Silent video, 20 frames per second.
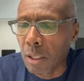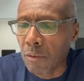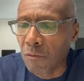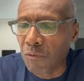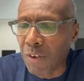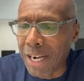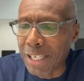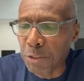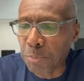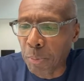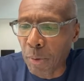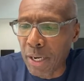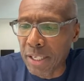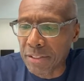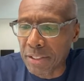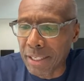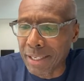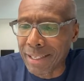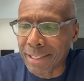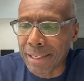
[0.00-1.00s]
Vice
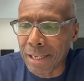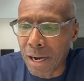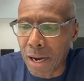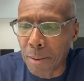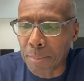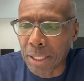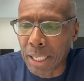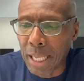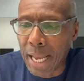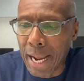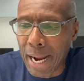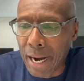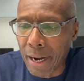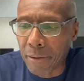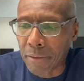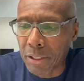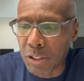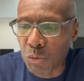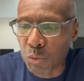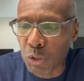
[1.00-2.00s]
President Kamala
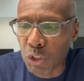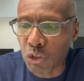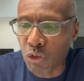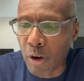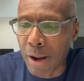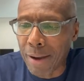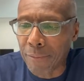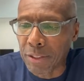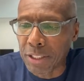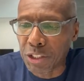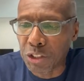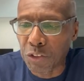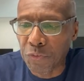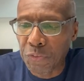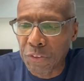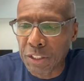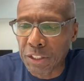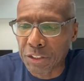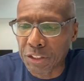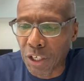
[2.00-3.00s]
Harris was traveling to
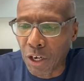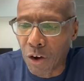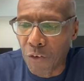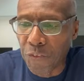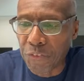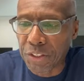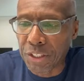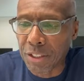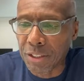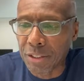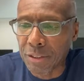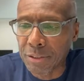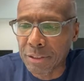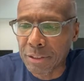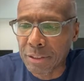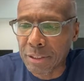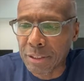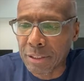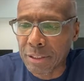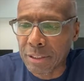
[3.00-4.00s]
Philadelphia.
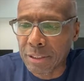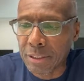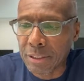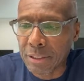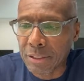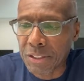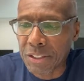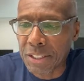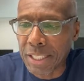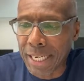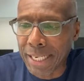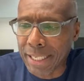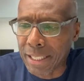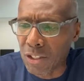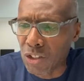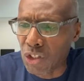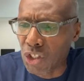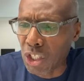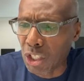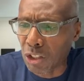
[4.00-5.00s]

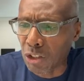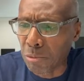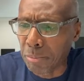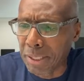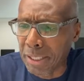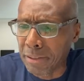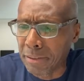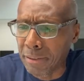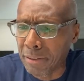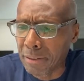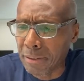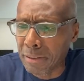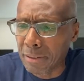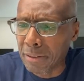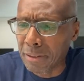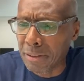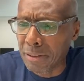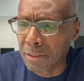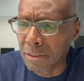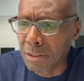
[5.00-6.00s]
Second gentleman,
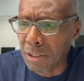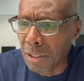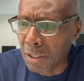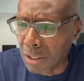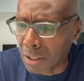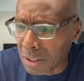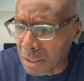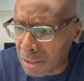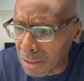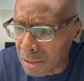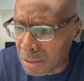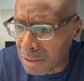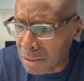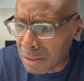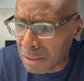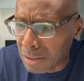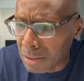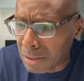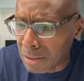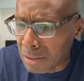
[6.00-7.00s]
Doug,
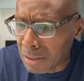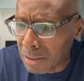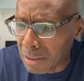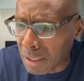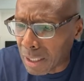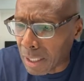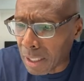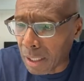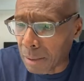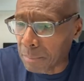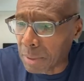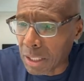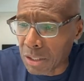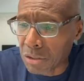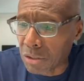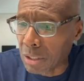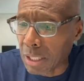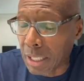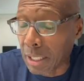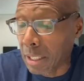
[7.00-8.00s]
I'm
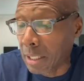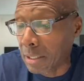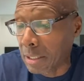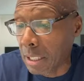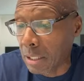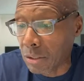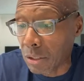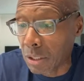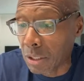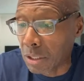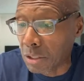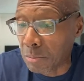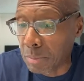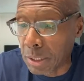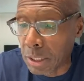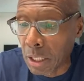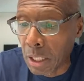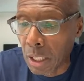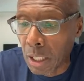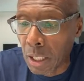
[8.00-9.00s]
not I guess that's a
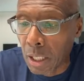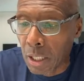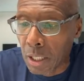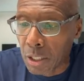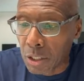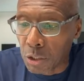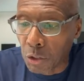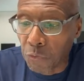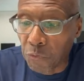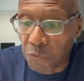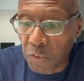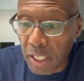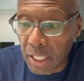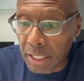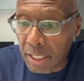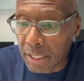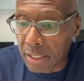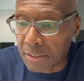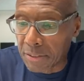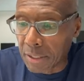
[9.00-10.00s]
husband, to
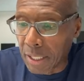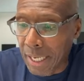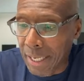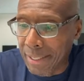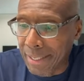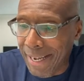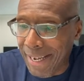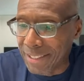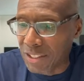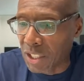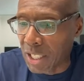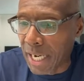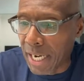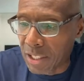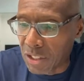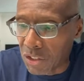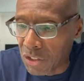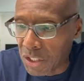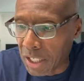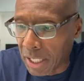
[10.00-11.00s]
Phoenix, and
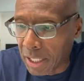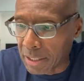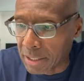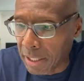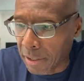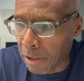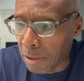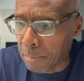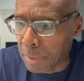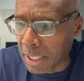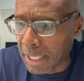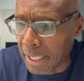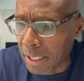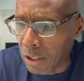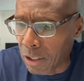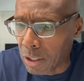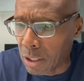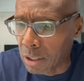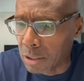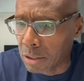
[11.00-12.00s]
Education Secretary Miguel